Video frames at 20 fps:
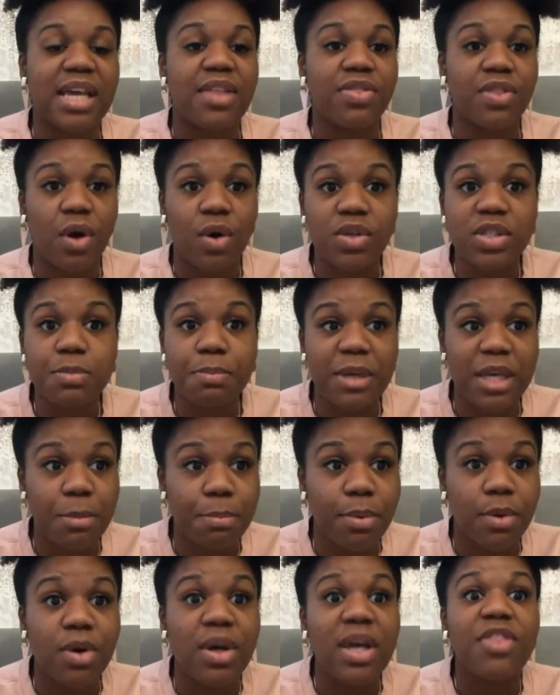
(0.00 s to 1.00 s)
And those
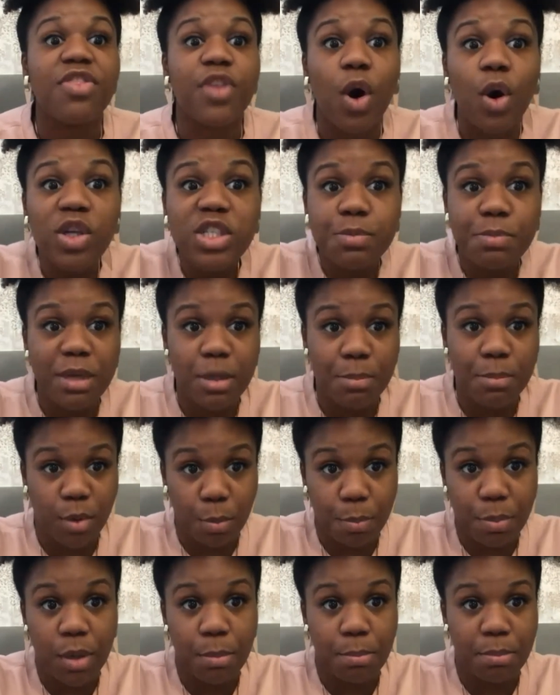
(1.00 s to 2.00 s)
people, those people
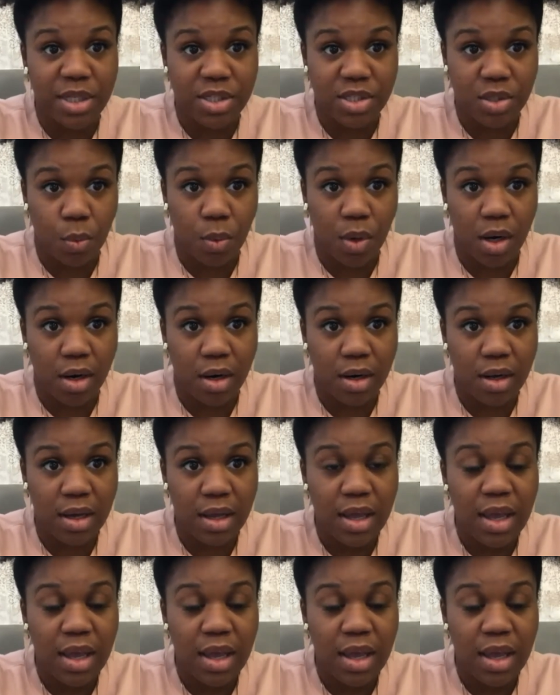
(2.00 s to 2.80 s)
put me to work.